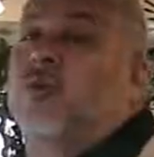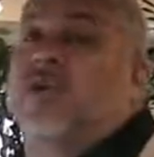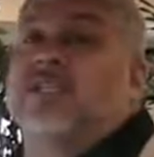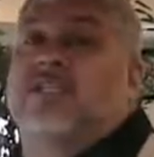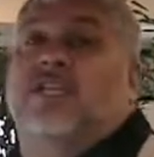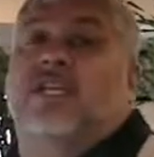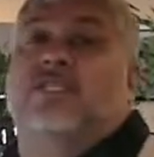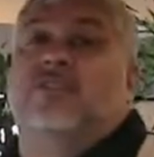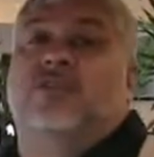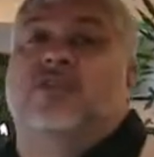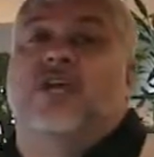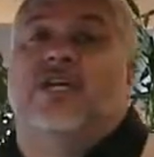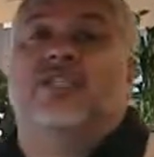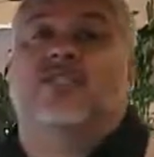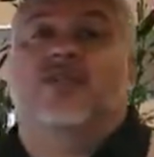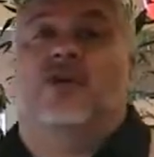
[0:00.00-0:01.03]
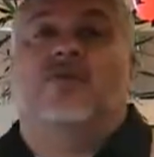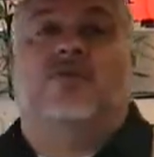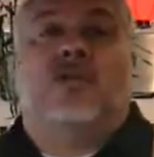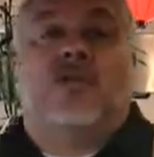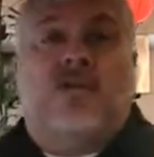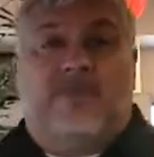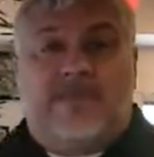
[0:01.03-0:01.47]
wanted to let you guys know,
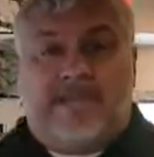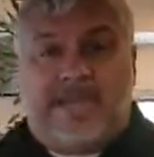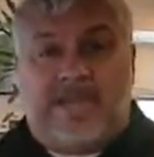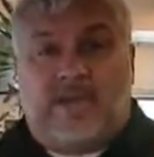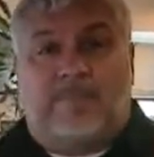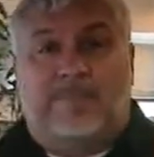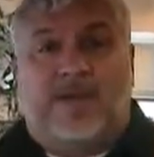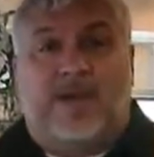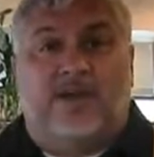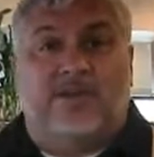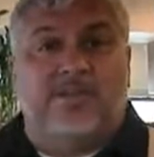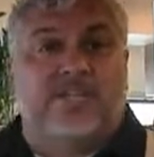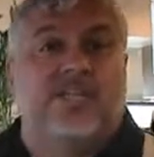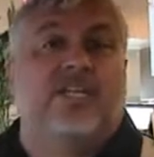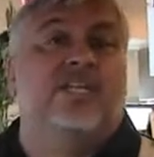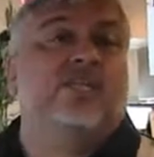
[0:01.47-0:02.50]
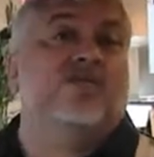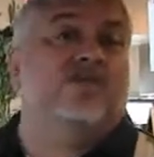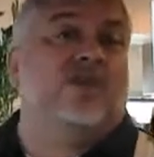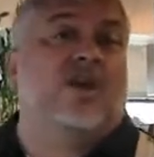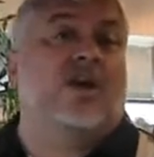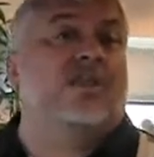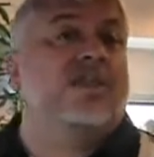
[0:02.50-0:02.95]
come and help out. They can
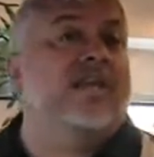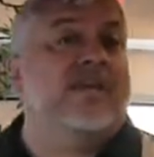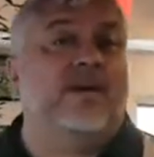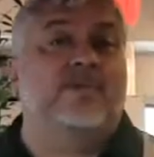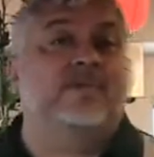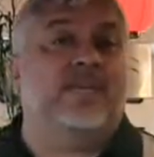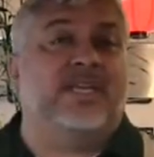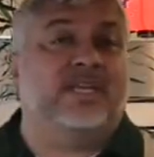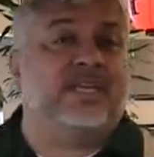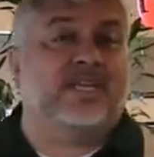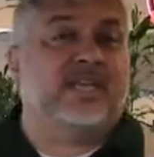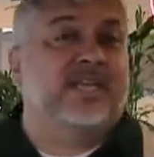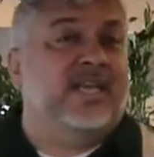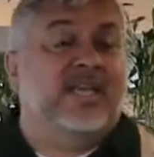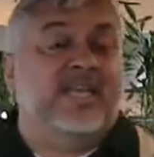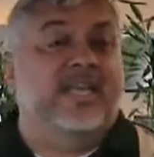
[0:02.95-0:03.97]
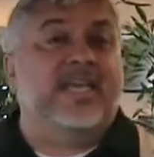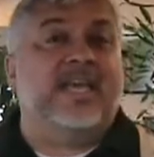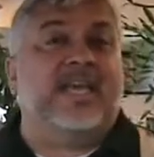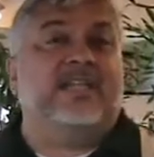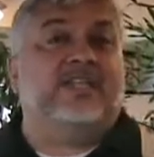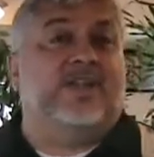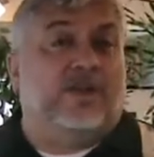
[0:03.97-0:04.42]
use all the help they can
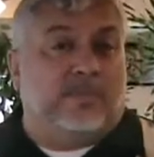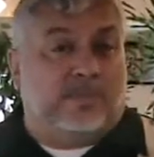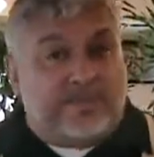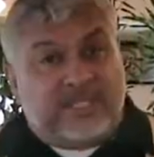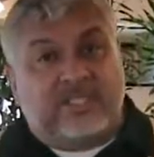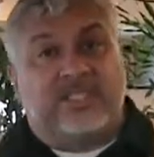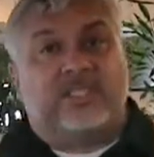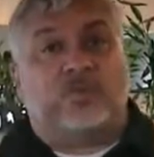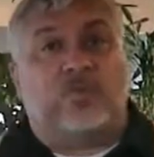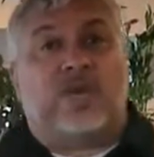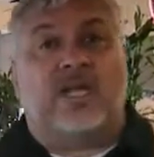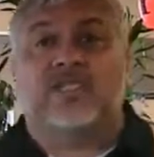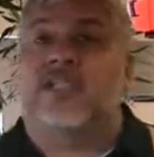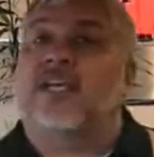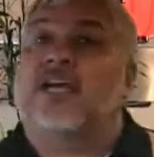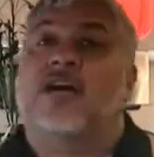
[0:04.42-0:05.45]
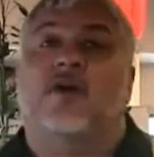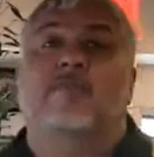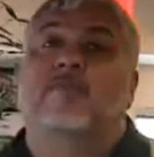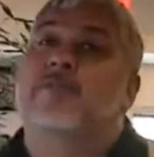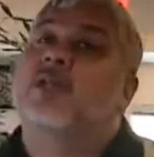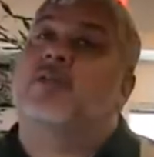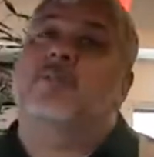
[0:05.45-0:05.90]
get, you know, business-wise, to help
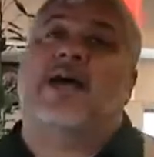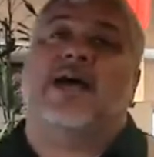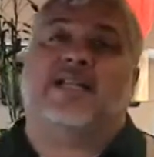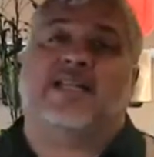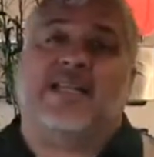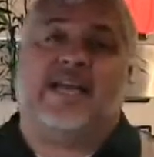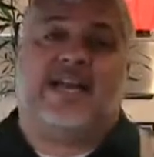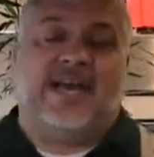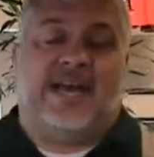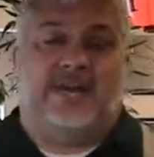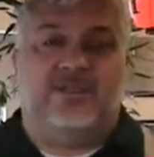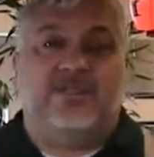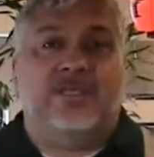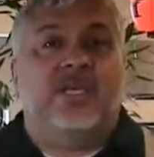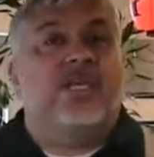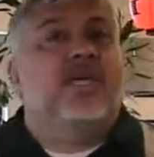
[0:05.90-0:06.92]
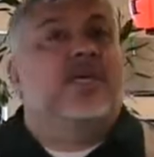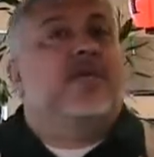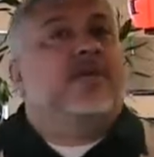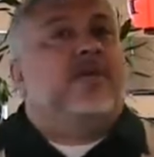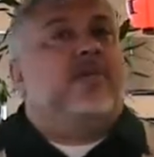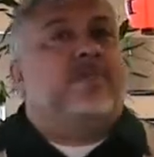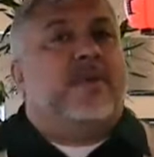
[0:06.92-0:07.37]
build back that house.
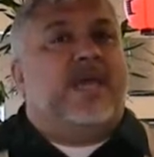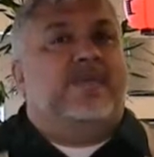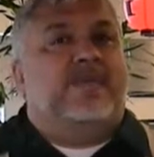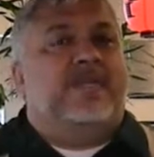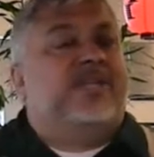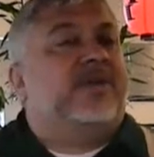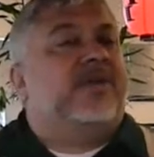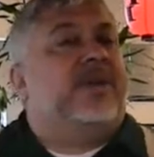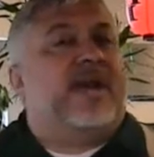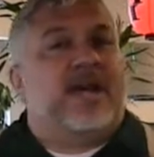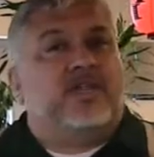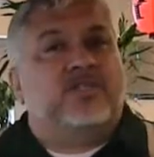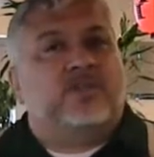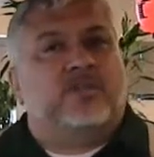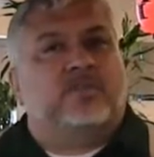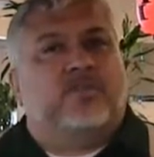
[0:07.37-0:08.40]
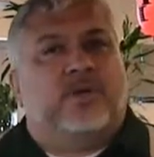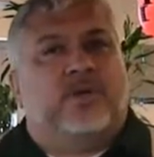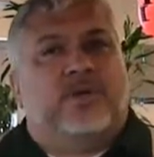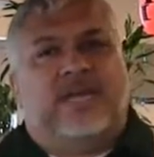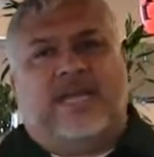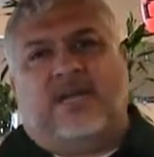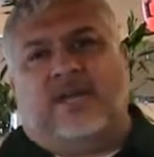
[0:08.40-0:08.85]
Maybe their house was
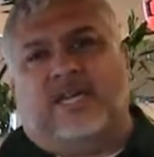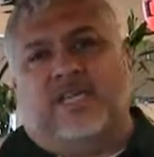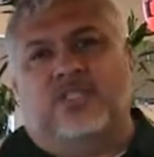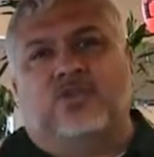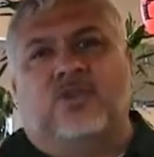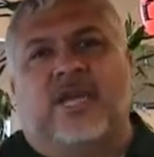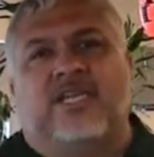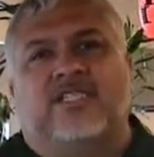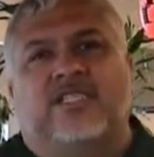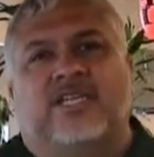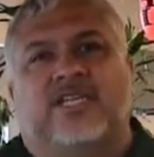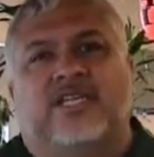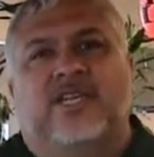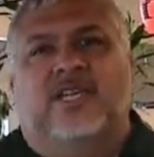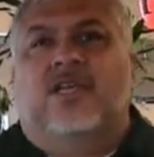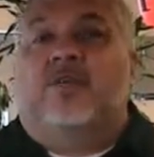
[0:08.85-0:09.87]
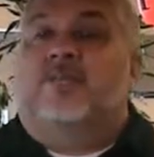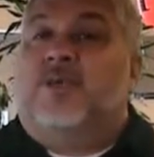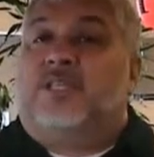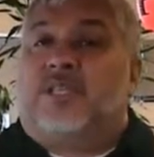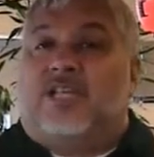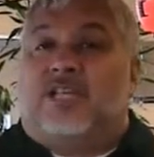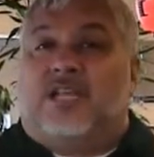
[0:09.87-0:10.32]
burned down in a tragedy,
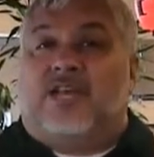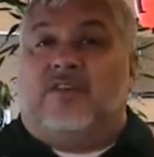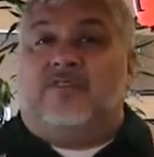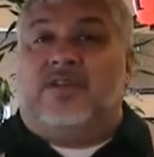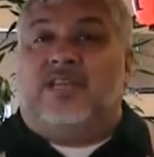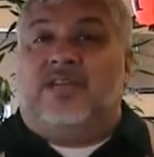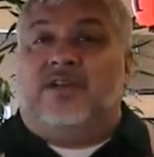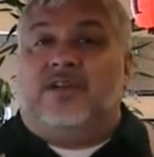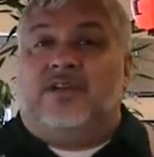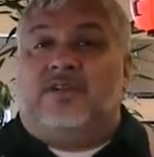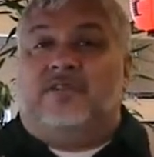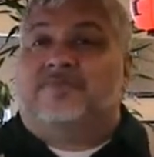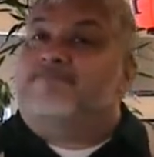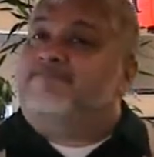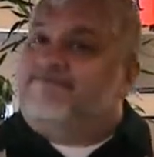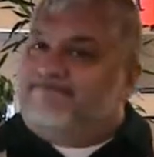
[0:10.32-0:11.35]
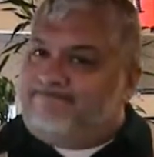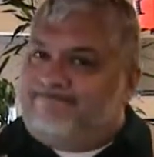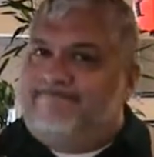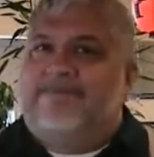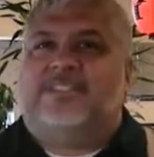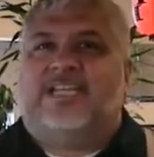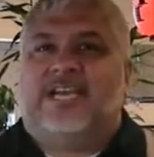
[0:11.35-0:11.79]
but the love here,
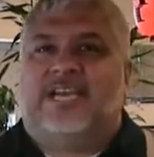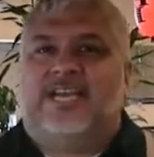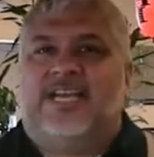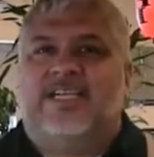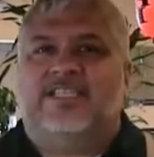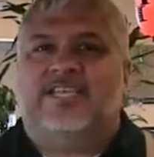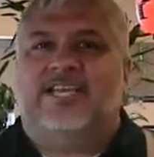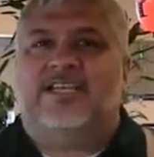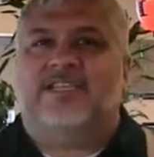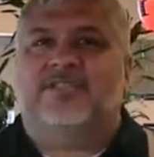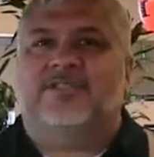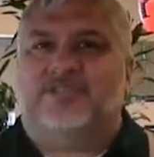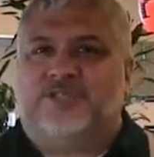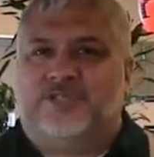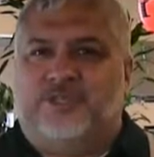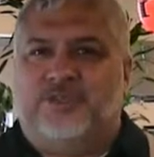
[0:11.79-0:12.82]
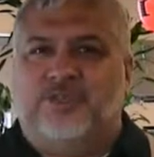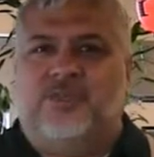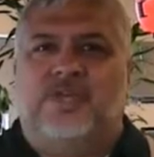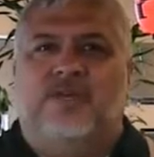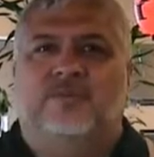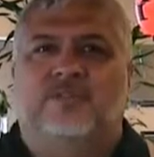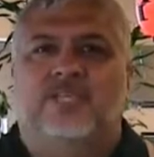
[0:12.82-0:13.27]
I gotta tell you, two
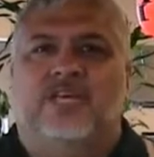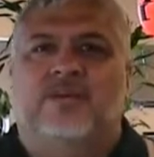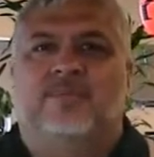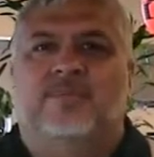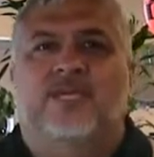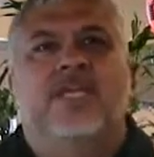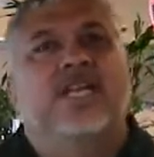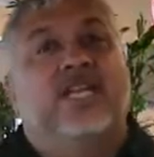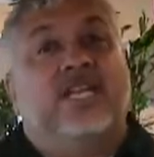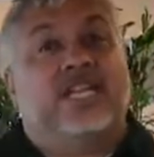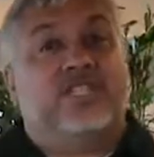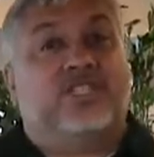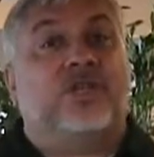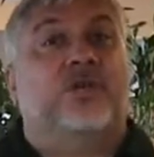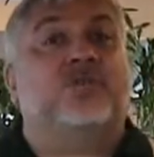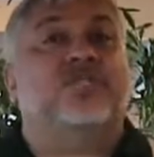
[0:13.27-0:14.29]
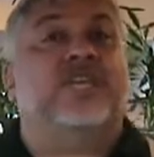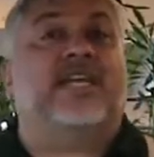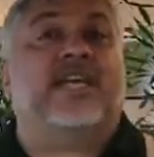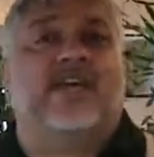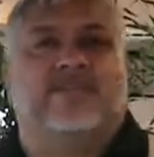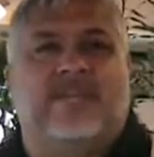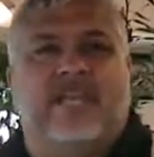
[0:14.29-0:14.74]
thumbs up. Let's go
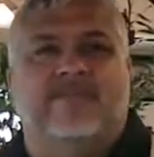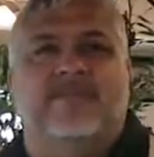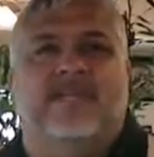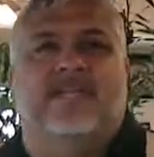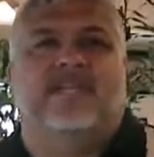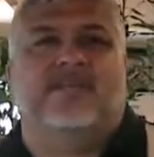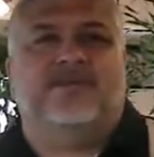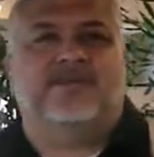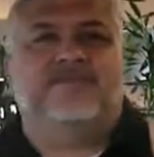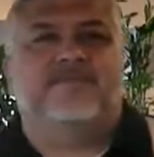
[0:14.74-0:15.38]
check out that menu.